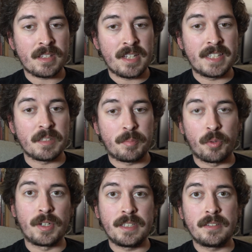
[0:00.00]
and the
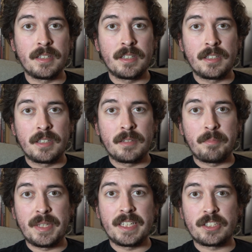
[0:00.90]
point
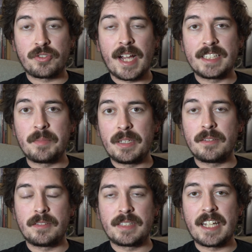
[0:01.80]
being trying to
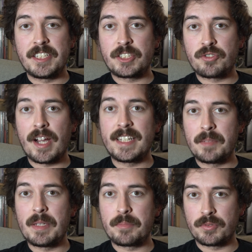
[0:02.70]

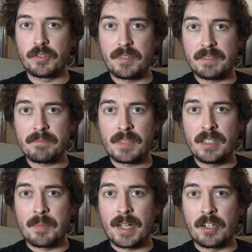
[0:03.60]
be proven
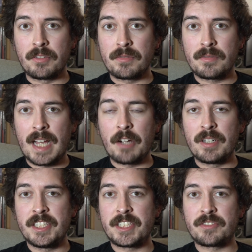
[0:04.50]
about how
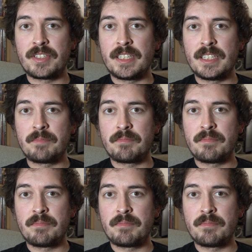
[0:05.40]
history